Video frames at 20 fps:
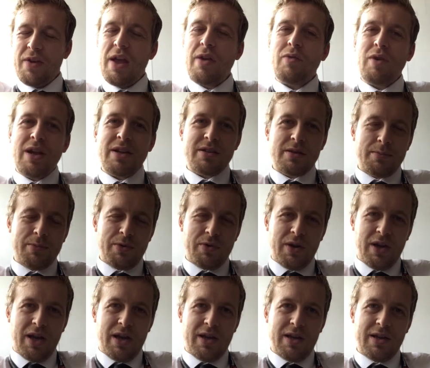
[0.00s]
Henrietta
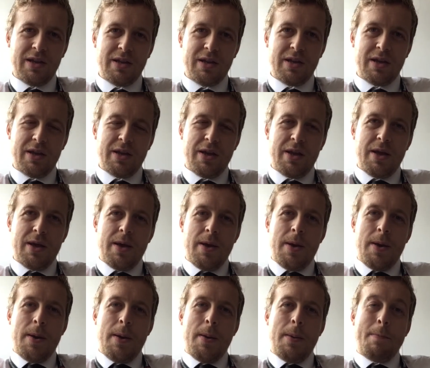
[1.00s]
Maria,
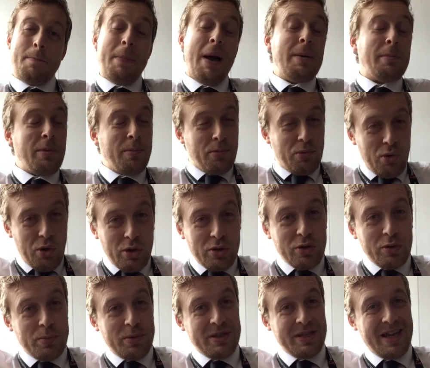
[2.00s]
might be
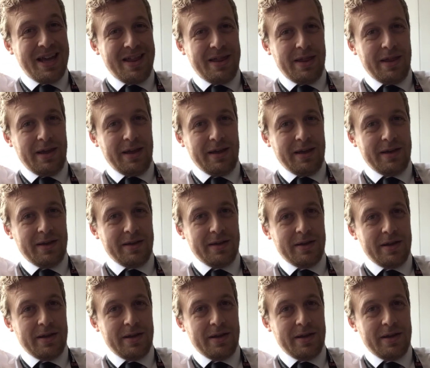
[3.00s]
brought up as Catholic.